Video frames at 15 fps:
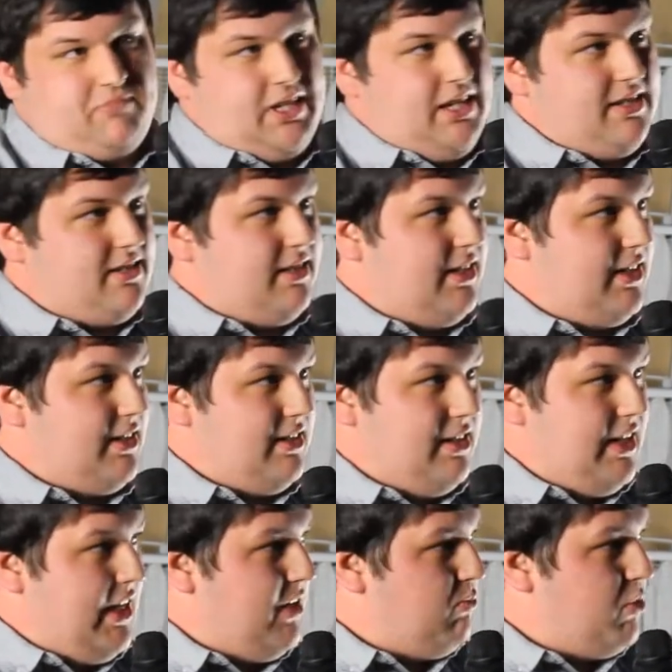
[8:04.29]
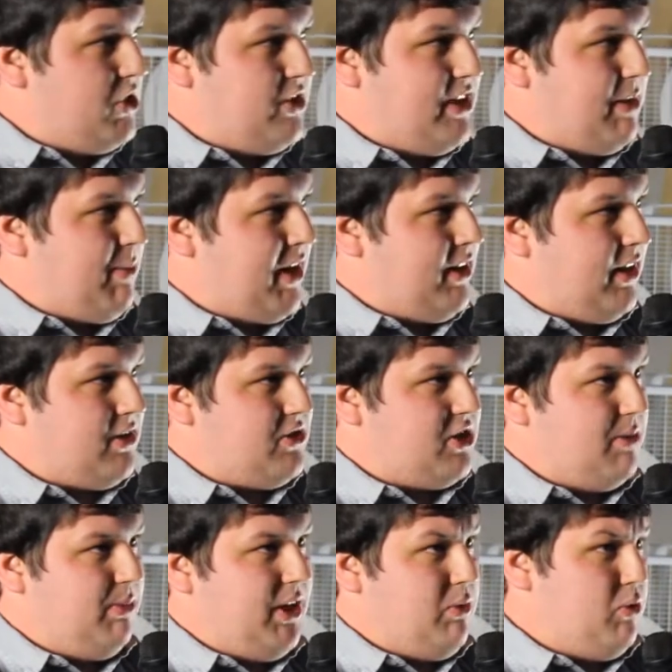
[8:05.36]
Isn't it neat? Once you think my collection's
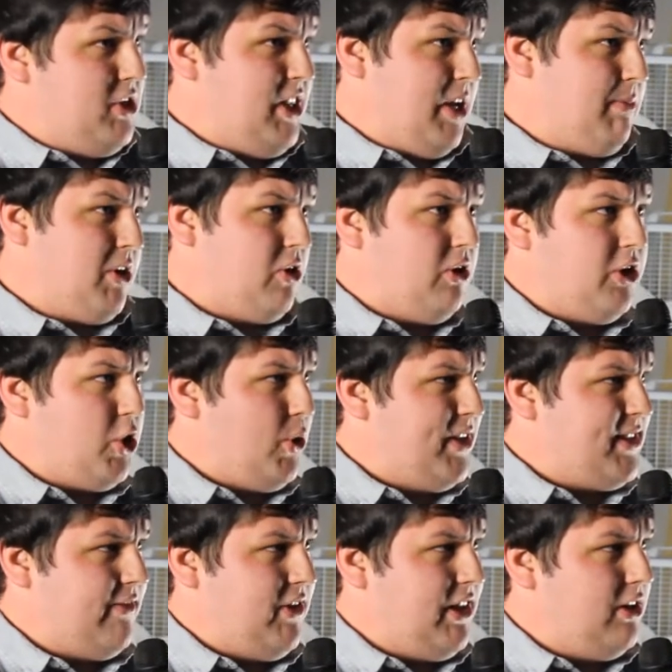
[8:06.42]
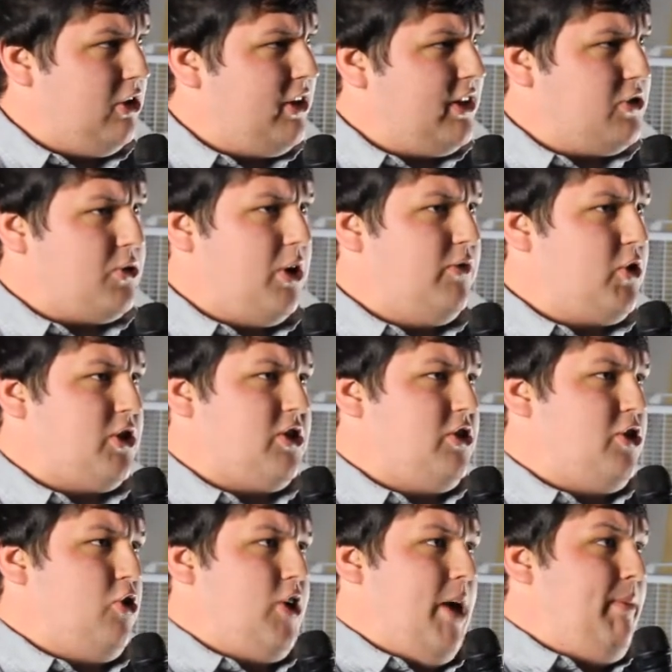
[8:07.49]
complete, once you think I'm the girl that grows everything, look at this trove,
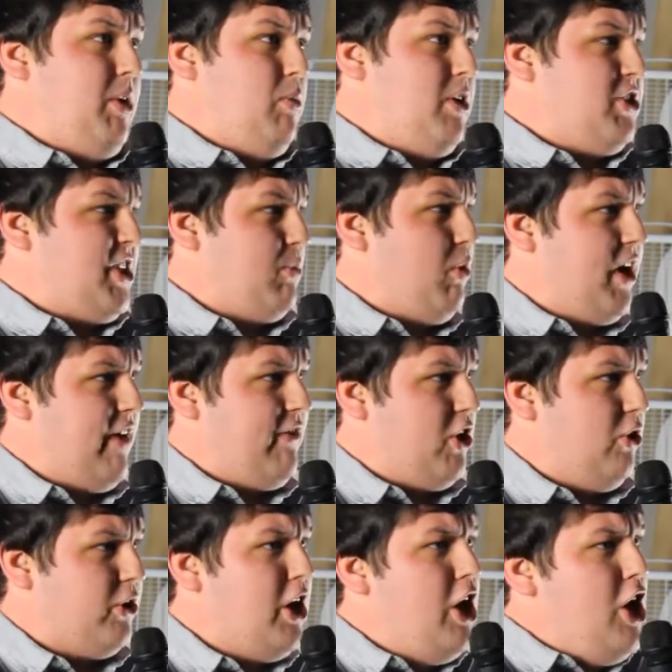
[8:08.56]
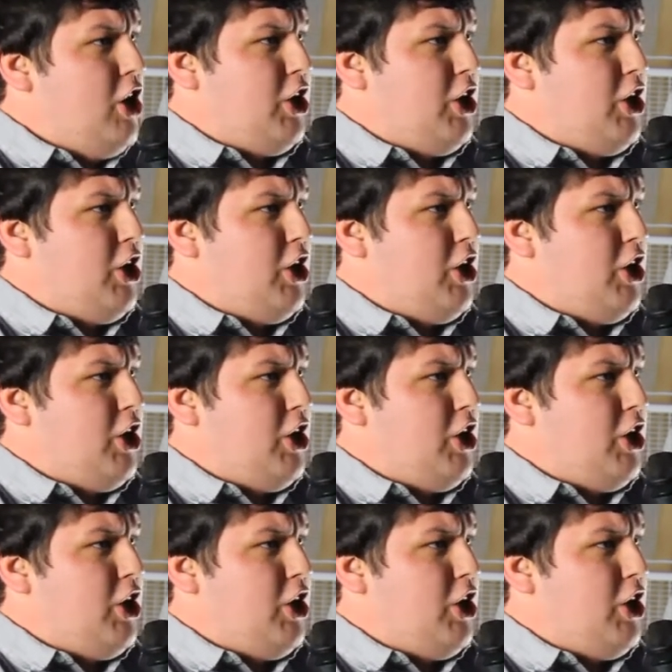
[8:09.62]
and told. How many wonders can one cover hold?